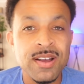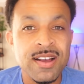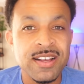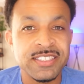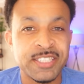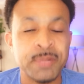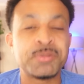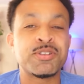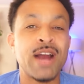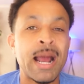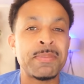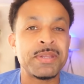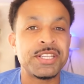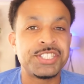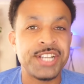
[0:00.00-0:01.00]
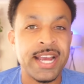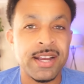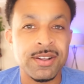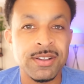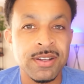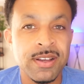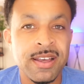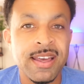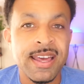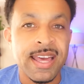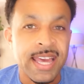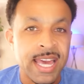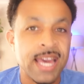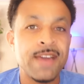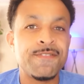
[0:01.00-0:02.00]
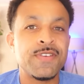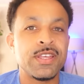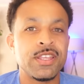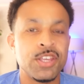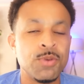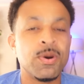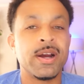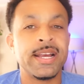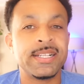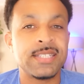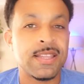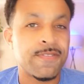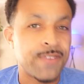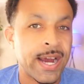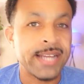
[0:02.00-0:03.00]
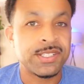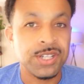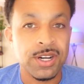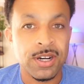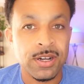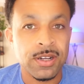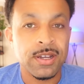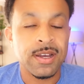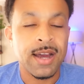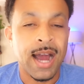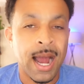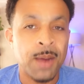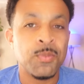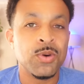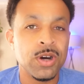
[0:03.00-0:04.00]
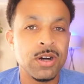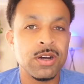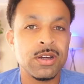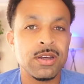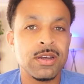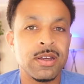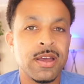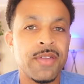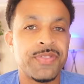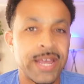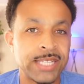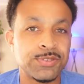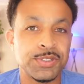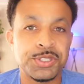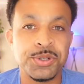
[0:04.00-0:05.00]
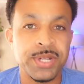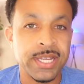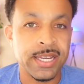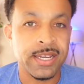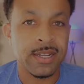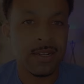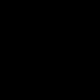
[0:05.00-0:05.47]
subscribe to the channel if you are into the fight talk. I'm Woog. Thanks for tuning in.